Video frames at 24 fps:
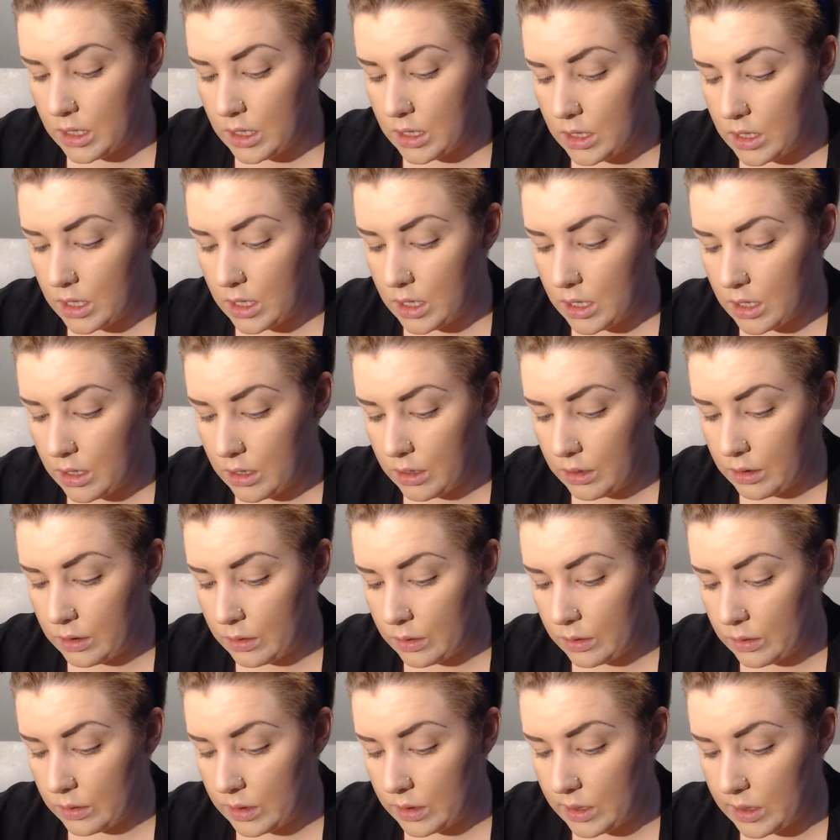they
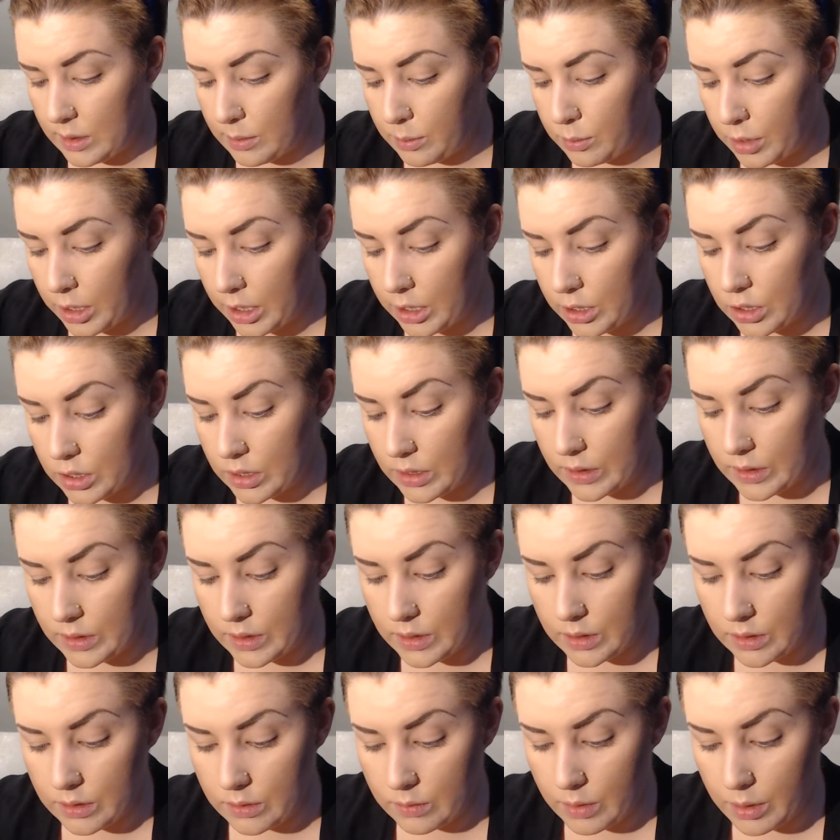closed some branches
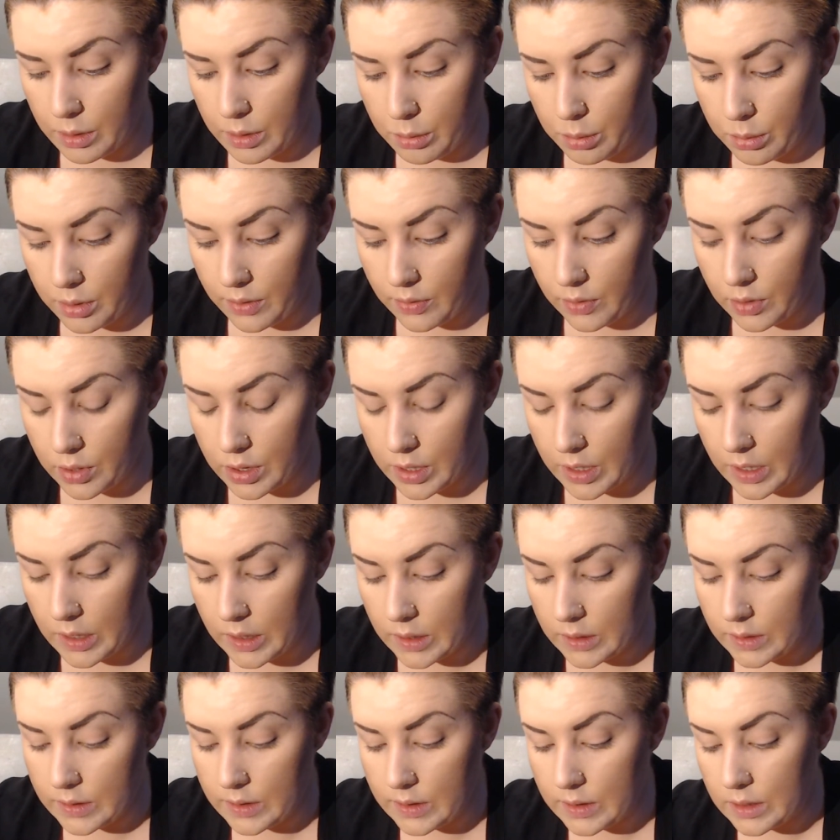and went through different
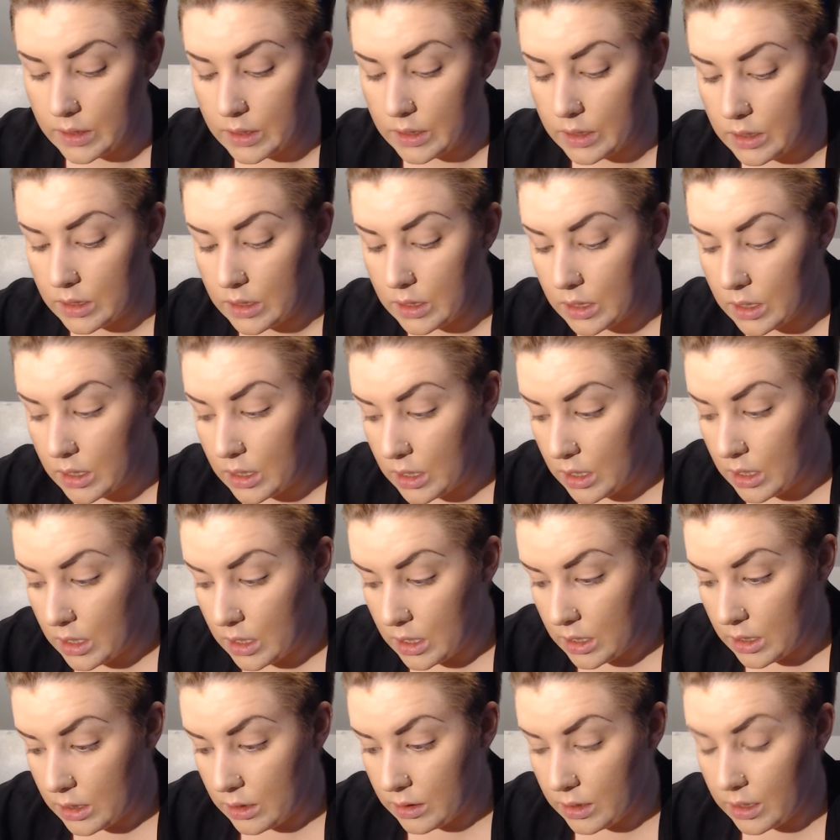things, and
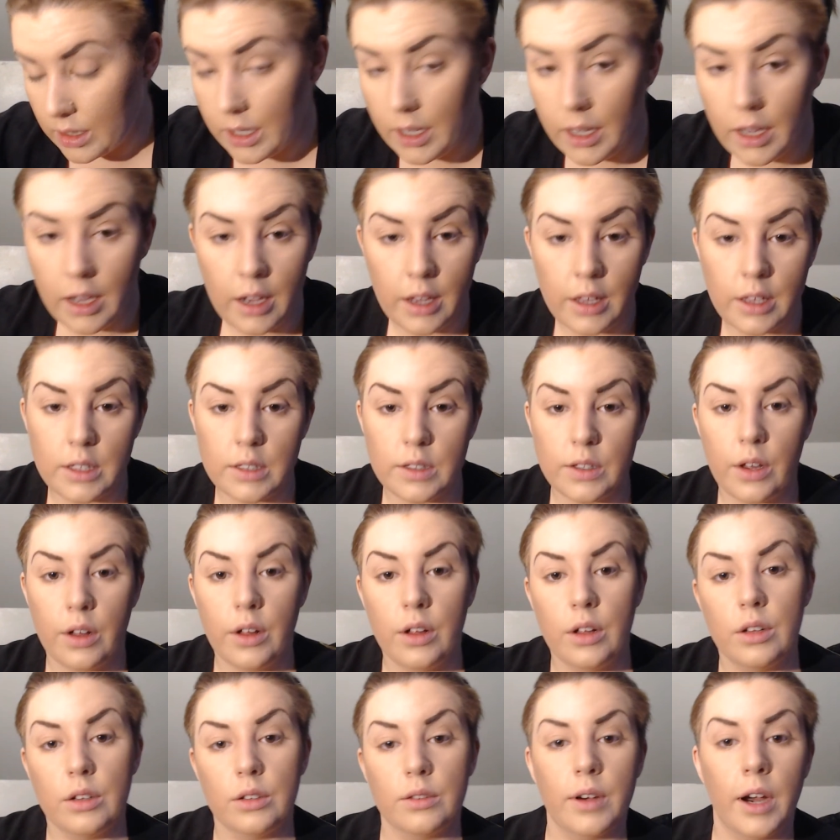they're like, yeah, let's
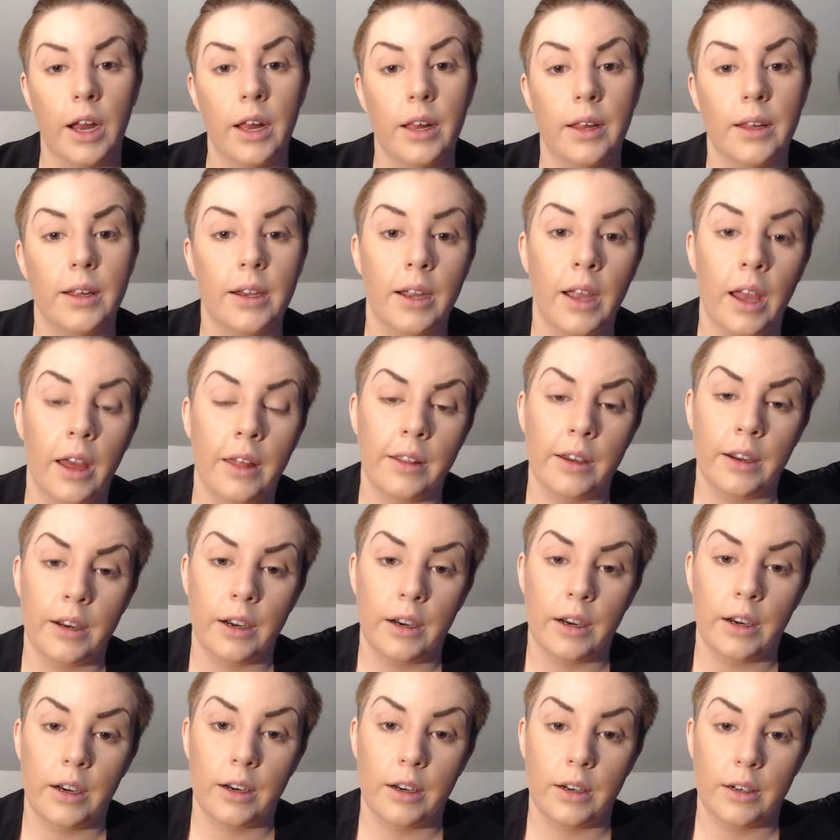all rally
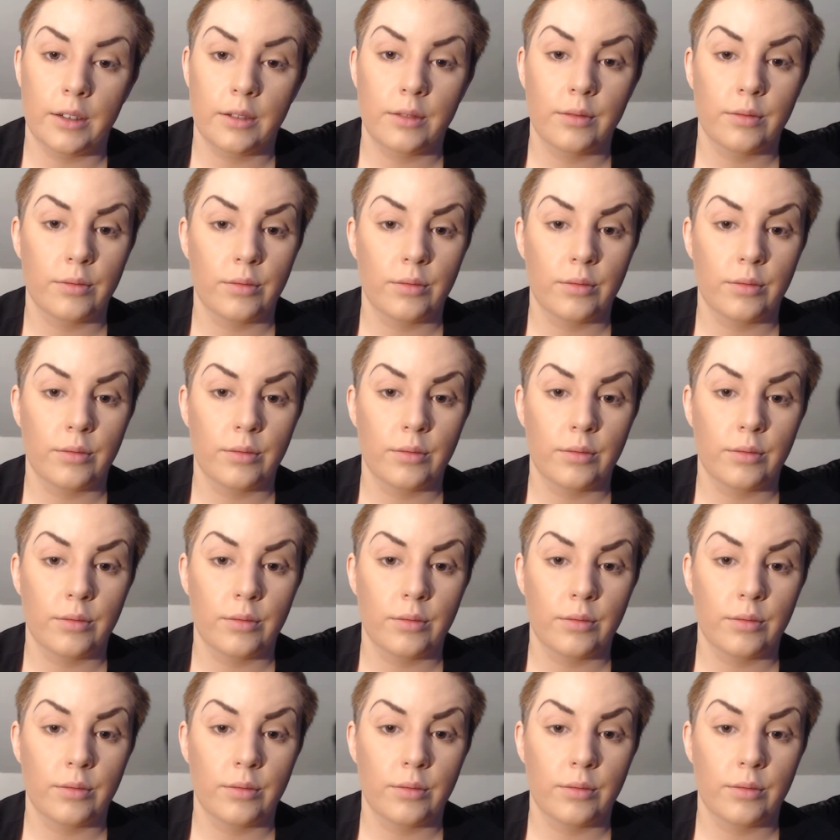together,